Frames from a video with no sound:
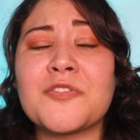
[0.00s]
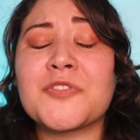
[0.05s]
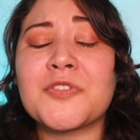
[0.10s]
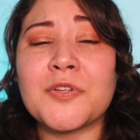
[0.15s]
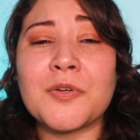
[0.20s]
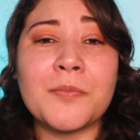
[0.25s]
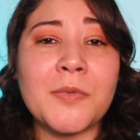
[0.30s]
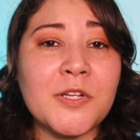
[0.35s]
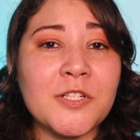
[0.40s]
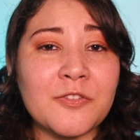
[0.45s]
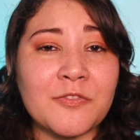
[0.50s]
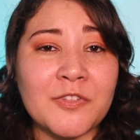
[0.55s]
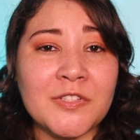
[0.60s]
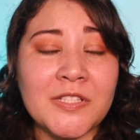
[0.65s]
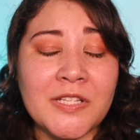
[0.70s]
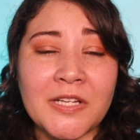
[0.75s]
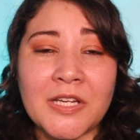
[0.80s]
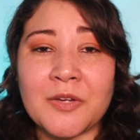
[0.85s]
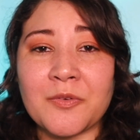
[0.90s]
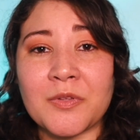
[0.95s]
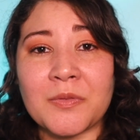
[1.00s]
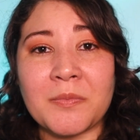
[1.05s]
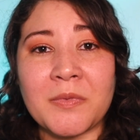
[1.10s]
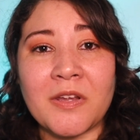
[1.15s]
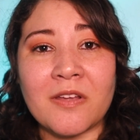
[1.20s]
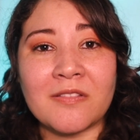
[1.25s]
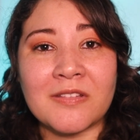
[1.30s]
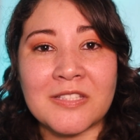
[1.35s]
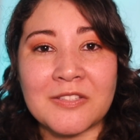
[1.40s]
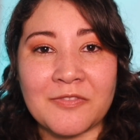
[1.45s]
Thank you so much for sticking
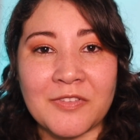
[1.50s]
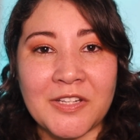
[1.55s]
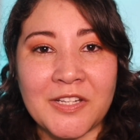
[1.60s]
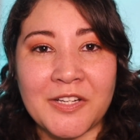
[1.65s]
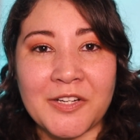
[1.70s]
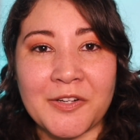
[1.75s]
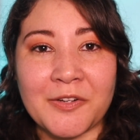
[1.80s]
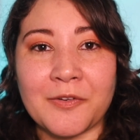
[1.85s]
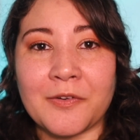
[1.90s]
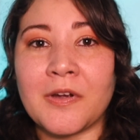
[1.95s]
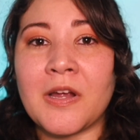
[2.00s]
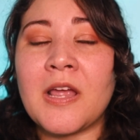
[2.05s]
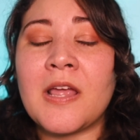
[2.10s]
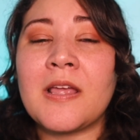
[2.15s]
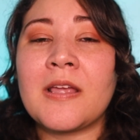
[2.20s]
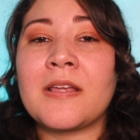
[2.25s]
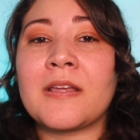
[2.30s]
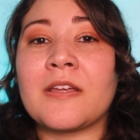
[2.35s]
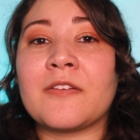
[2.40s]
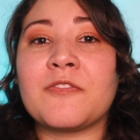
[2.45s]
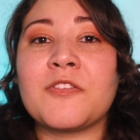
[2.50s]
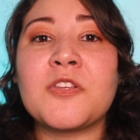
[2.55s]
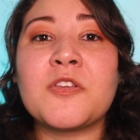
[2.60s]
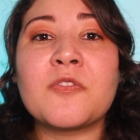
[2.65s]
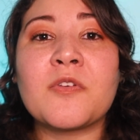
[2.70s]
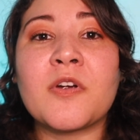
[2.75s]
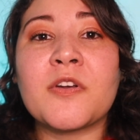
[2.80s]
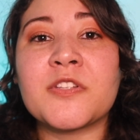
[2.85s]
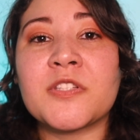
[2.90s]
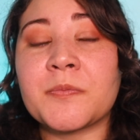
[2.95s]
with me on this video.
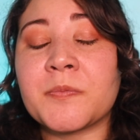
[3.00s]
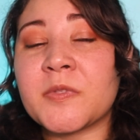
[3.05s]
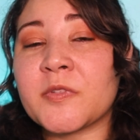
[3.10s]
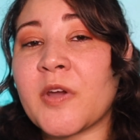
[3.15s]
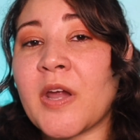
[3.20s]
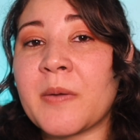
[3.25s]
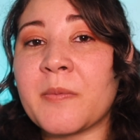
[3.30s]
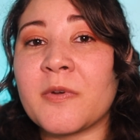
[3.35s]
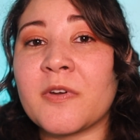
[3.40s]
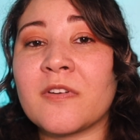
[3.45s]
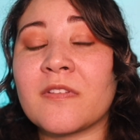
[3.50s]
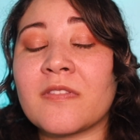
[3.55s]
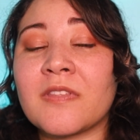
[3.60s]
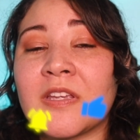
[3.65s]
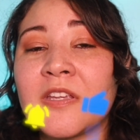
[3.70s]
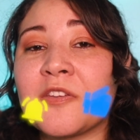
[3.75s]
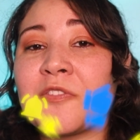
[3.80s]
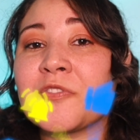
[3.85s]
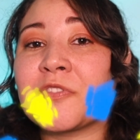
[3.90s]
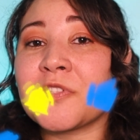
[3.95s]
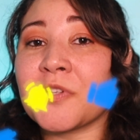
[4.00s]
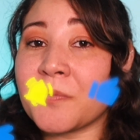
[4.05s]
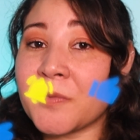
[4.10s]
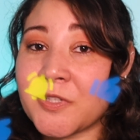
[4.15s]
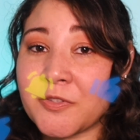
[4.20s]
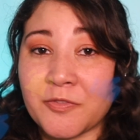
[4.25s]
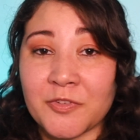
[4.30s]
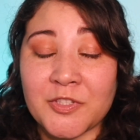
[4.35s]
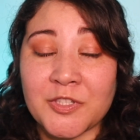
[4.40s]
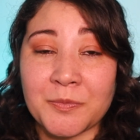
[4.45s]
If you are a subscriber, thank you
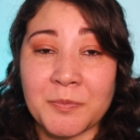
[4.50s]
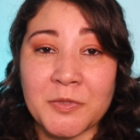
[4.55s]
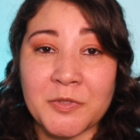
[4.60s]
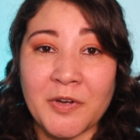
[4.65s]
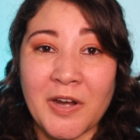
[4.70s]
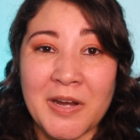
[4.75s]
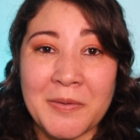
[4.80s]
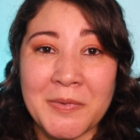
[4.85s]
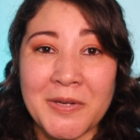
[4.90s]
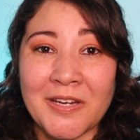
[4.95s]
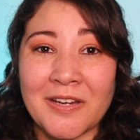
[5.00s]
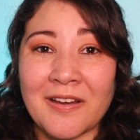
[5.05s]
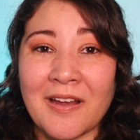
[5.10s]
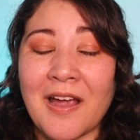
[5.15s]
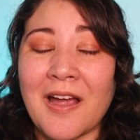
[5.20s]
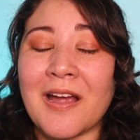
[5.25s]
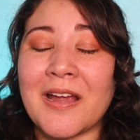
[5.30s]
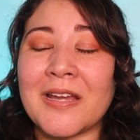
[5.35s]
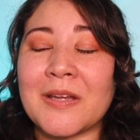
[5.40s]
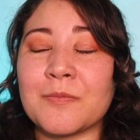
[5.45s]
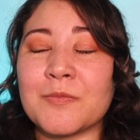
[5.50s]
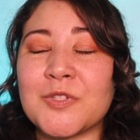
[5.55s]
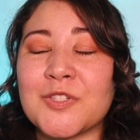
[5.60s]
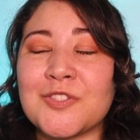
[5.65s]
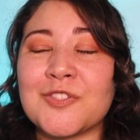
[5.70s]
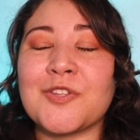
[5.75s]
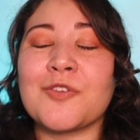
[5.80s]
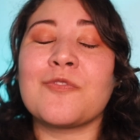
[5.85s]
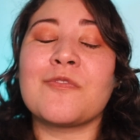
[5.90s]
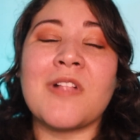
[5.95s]
so much for subscribing. I
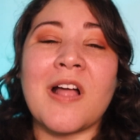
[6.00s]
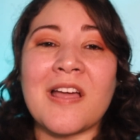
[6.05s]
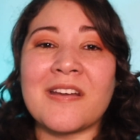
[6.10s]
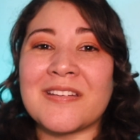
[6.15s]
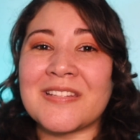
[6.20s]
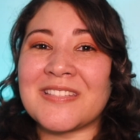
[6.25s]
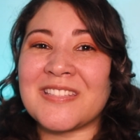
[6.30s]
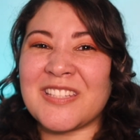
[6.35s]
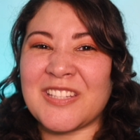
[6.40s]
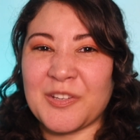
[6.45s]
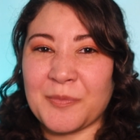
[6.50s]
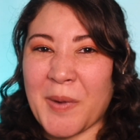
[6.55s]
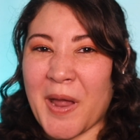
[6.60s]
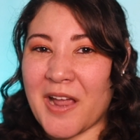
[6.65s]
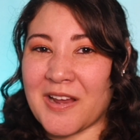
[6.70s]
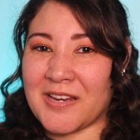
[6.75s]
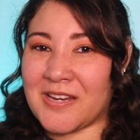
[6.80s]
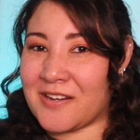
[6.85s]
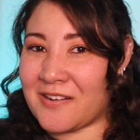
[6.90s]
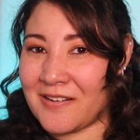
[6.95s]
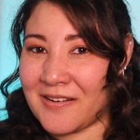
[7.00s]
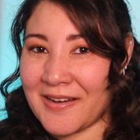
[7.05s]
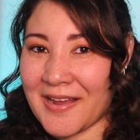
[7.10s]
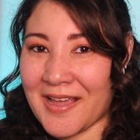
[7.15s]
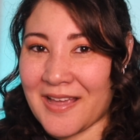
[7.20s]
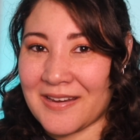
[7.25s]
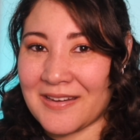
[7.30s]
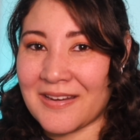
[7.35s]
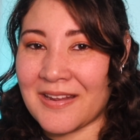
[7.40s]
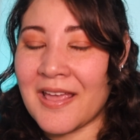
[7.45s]
am so glad to see you back here
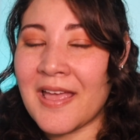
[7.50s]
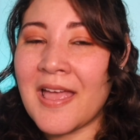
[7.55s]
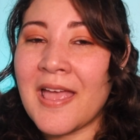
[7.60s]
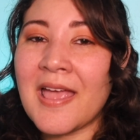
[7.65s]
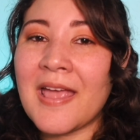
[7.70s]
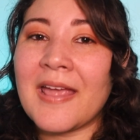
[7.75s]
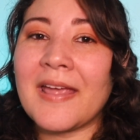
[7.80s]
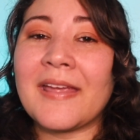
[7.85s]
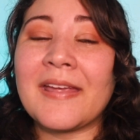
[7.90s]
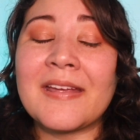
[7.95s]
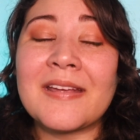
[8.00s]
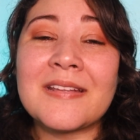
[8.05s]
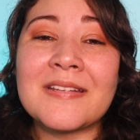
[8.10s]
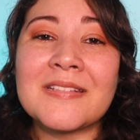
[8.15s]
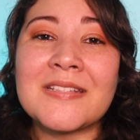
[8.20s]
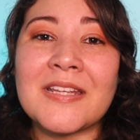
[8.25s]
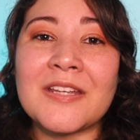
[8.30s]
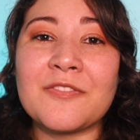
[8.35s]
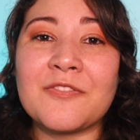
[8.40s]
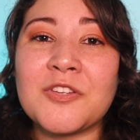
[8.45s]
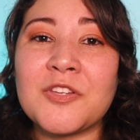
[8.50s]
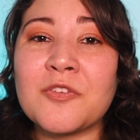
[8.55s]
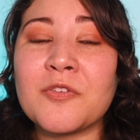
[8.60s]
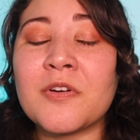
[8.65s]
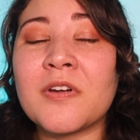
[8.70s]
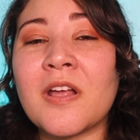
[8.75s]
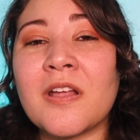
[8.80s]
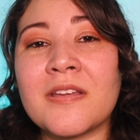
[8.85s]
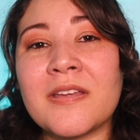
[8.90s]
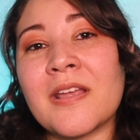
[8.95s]
again. And if
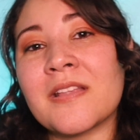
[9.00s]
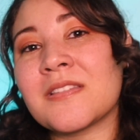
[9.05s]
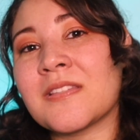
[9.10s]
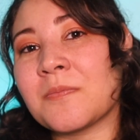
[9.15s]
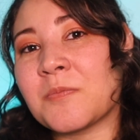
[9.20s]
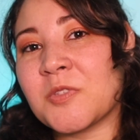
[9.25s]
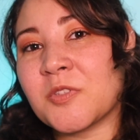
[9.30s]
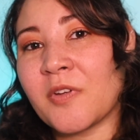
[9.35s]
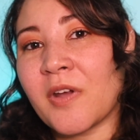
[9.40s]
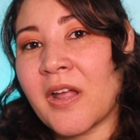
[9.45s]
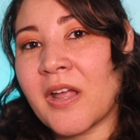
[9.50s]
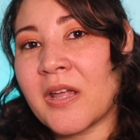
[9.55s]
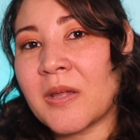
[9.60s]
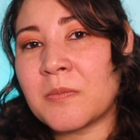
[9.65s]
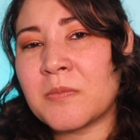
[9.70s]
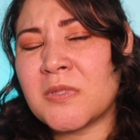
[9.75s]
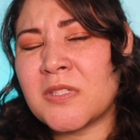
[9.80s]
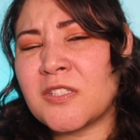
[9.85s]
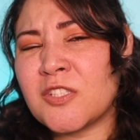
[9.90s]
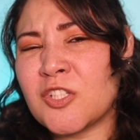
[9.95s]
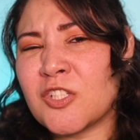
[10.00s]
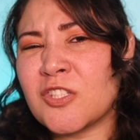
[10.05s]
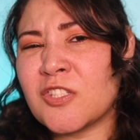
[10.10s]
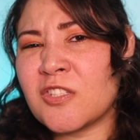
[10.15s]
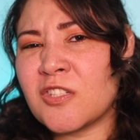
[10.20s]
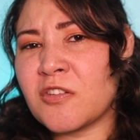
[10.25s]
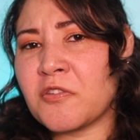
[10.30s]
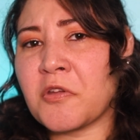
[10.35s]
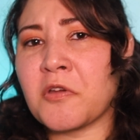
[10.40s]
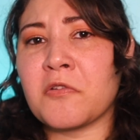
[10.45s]
you are not yet subscribed,
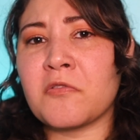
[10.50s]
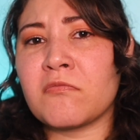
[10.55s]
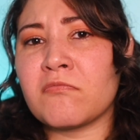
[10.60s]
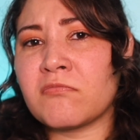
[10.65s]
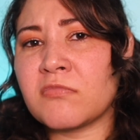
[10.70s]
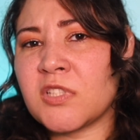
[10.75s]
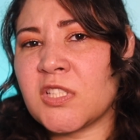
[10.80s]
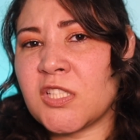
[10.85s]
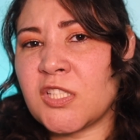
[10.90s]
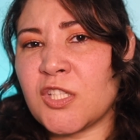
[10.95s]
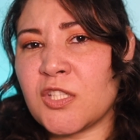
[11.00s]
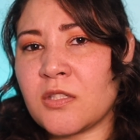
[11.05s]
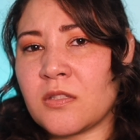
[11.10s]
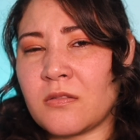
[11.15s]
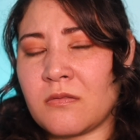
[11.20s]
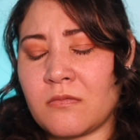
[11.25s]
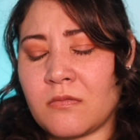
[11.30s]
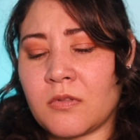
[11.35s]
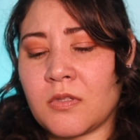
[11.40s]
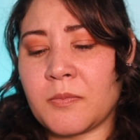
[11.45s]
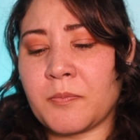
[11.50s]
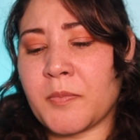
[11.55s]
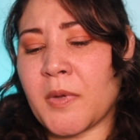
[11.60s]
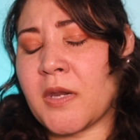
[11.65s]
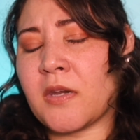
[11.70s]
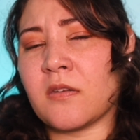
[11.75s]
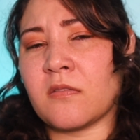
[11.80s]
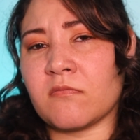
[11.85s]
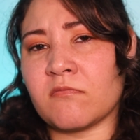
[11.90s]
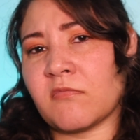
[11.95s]
just, you know, it's just
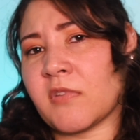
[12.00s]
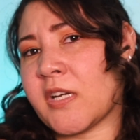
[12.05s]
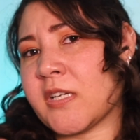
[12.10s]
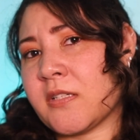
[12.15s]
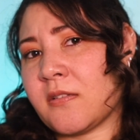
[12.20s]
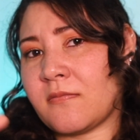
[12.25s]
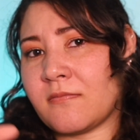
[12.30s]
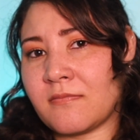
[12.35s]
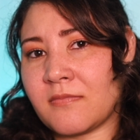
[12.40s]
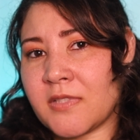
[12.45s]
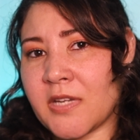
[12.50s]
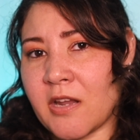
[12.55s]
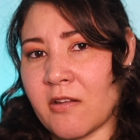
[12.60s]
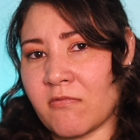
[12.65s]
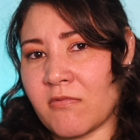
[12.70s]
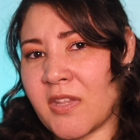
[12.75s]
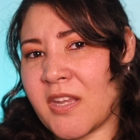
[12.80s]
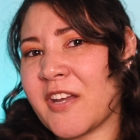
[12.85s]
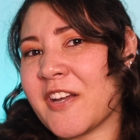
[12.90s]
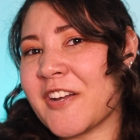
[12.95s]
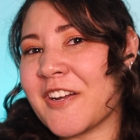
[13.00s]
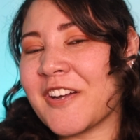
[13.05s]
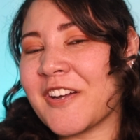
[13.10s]
a button right down